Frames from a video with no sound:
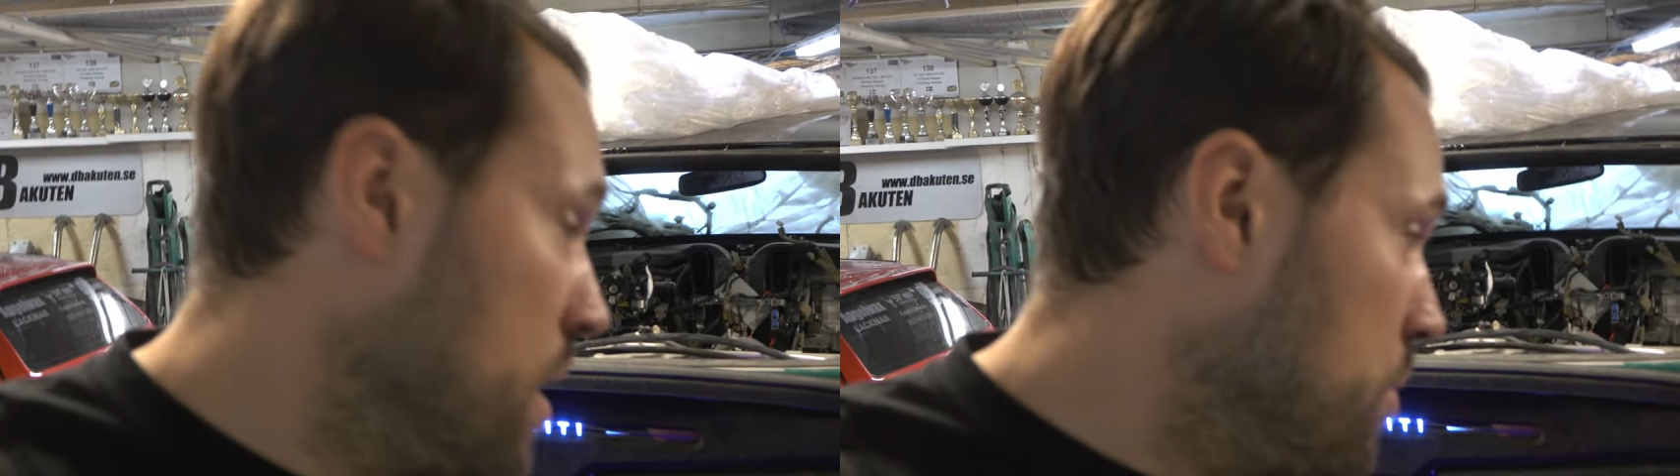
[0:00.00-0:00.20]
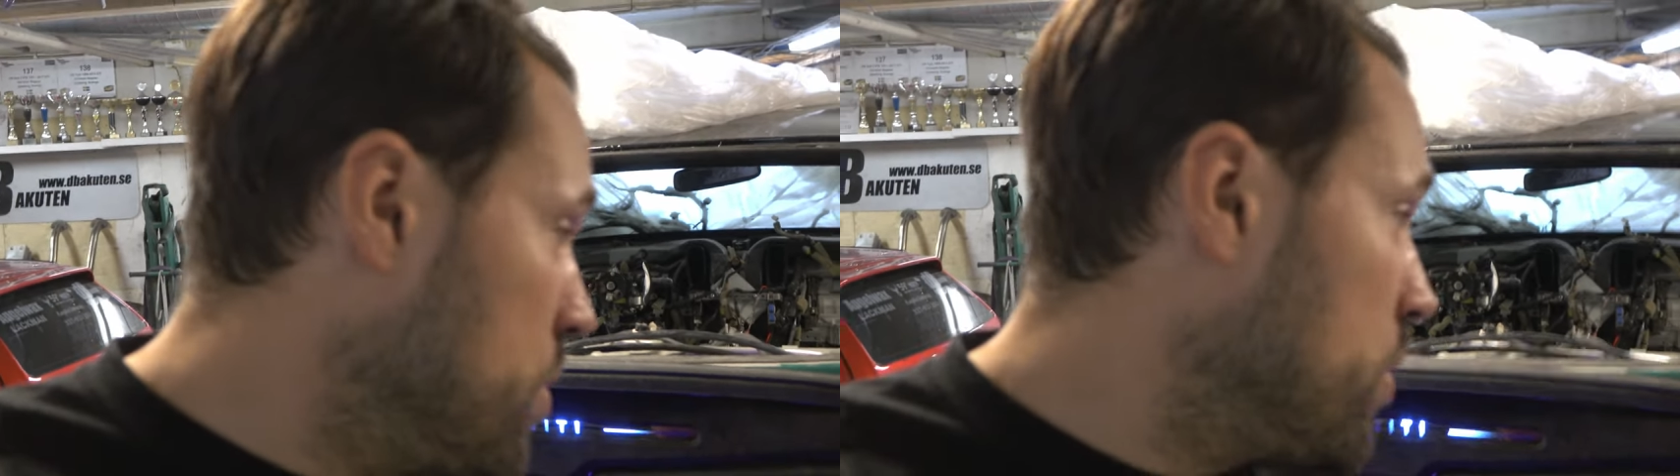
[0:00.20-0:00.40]

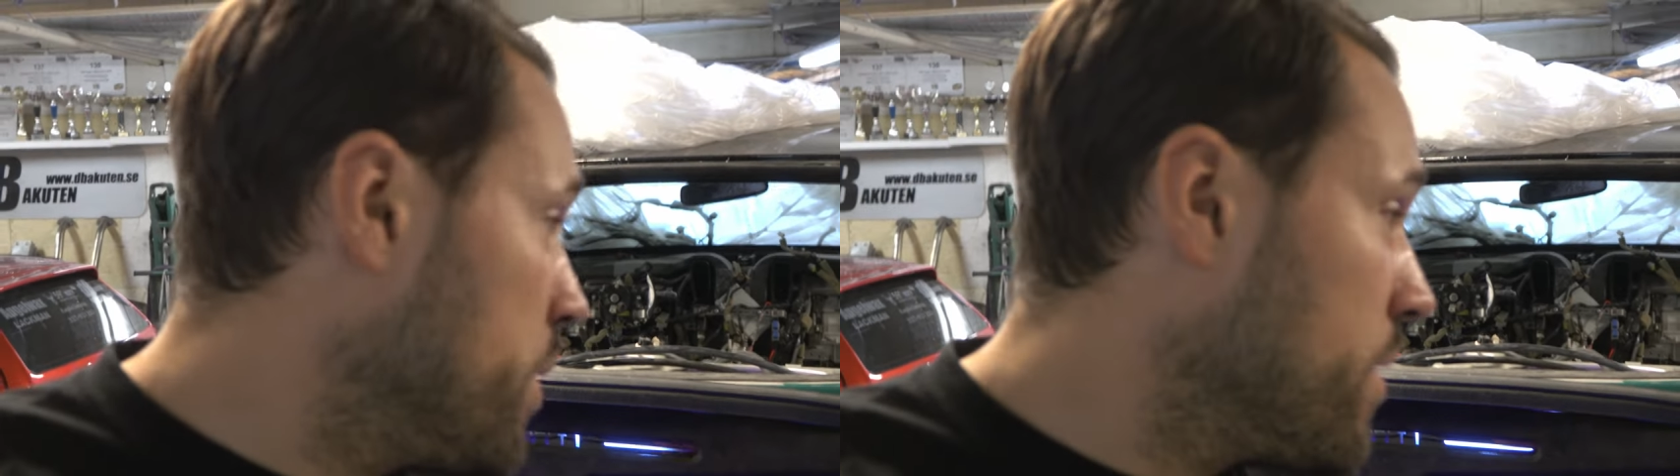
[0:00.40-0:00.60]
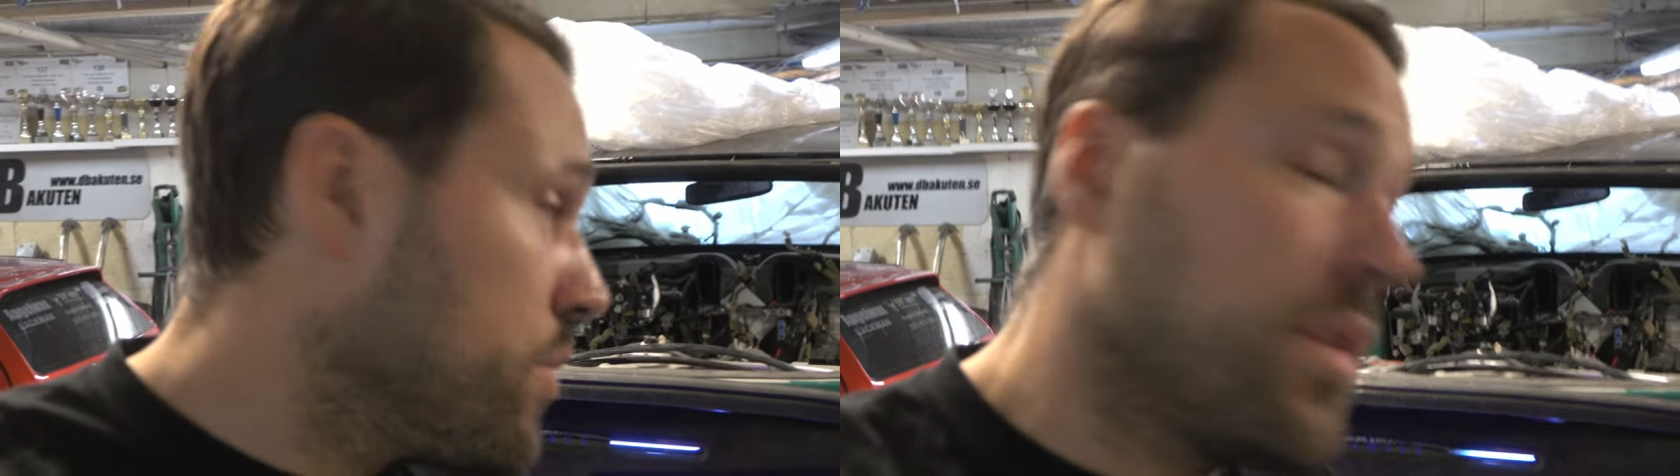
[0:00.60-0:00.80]

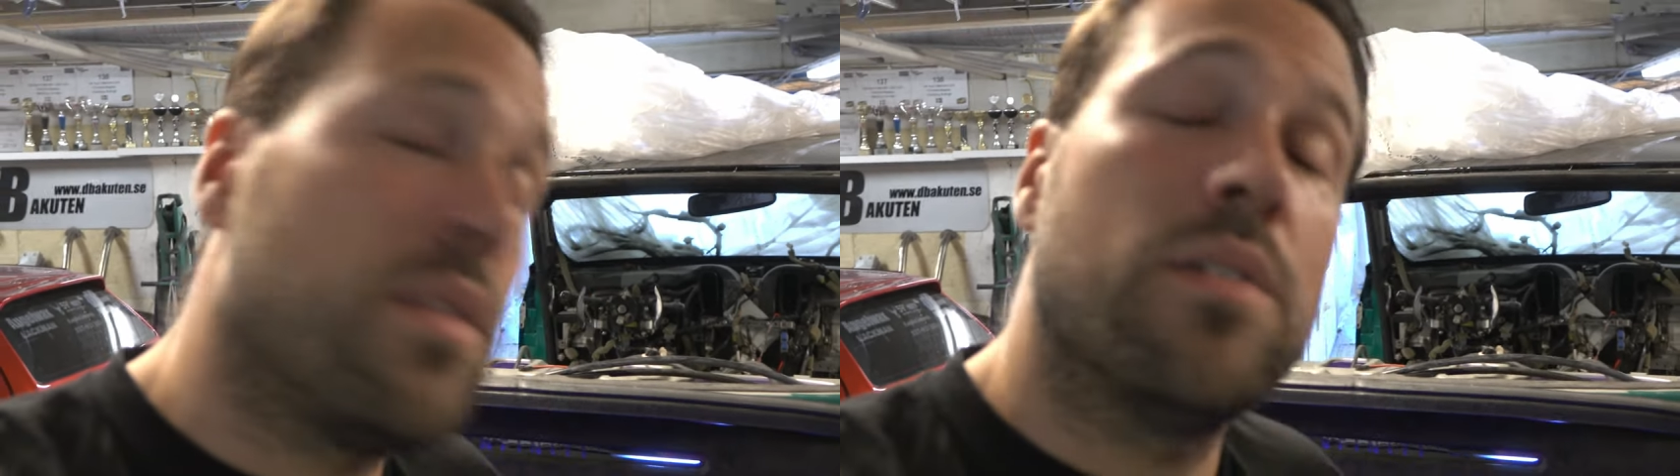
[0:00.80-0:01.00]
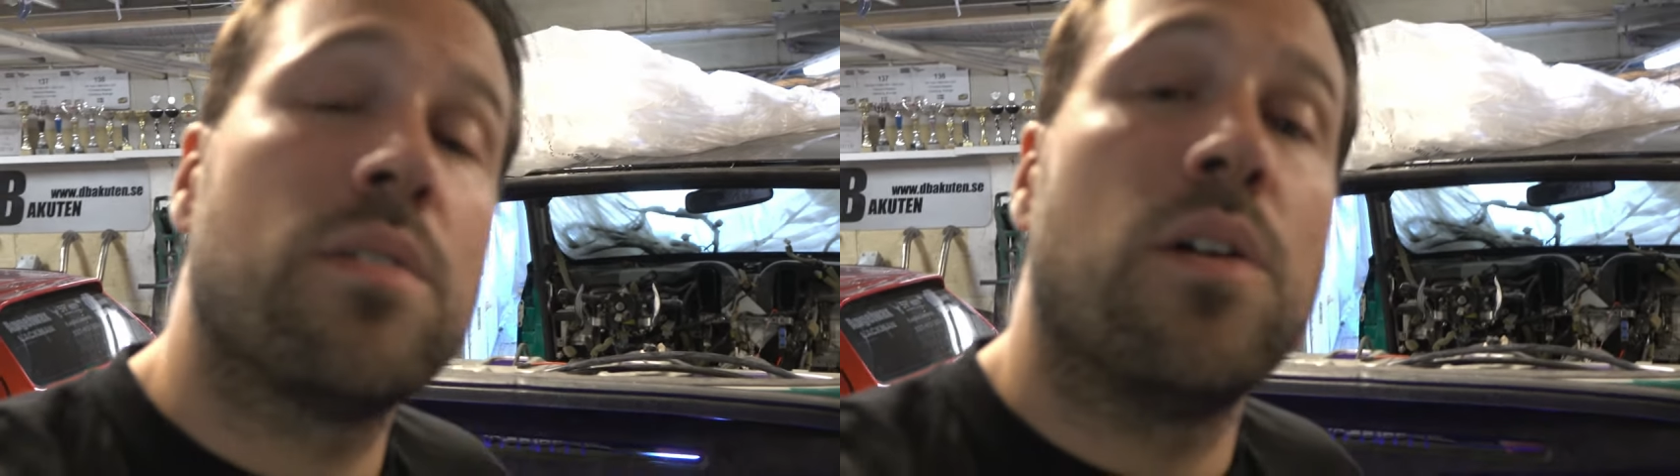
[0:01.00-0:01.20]
moving with
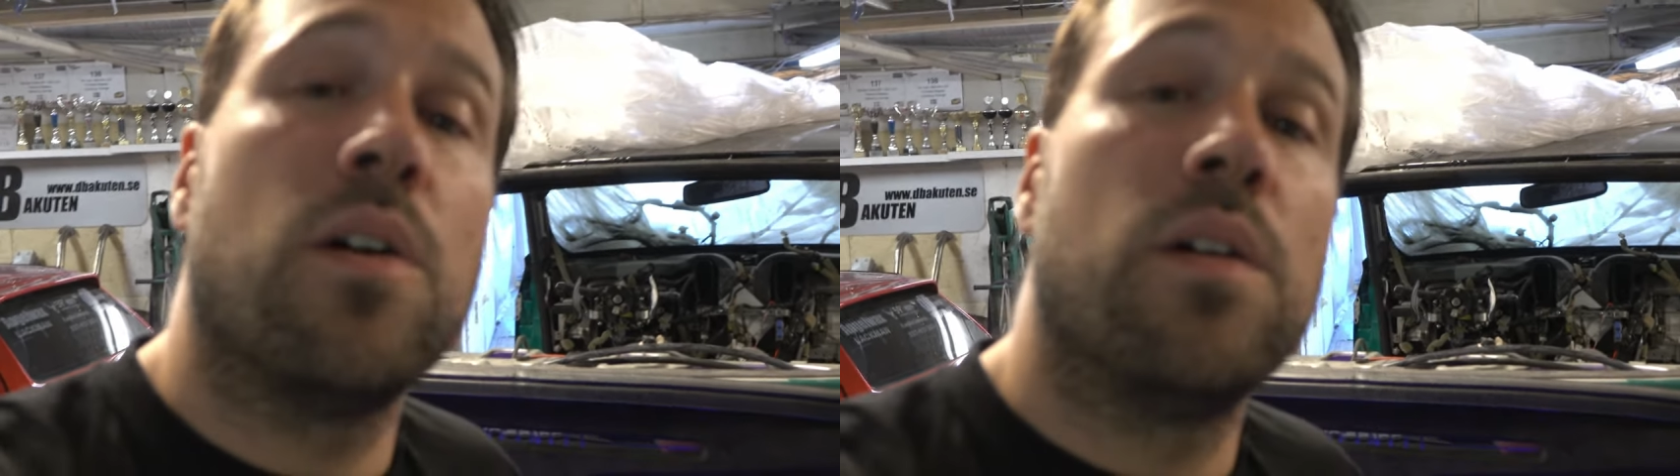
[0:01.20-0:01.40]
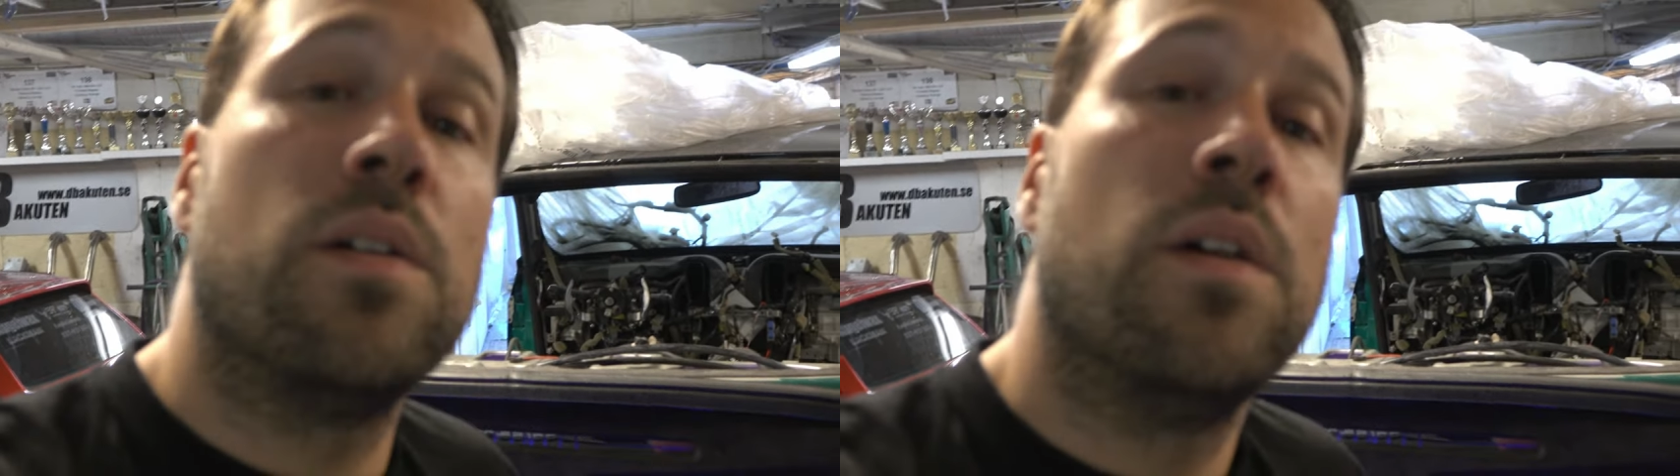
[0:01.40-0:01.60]
this
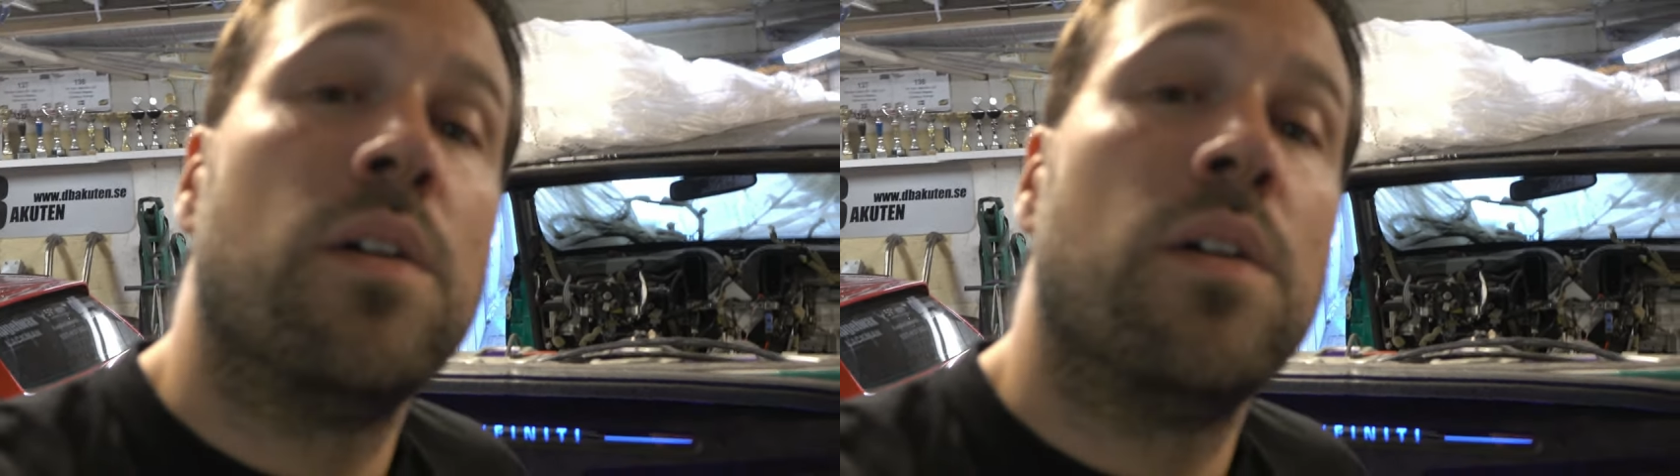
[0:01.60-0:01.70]
car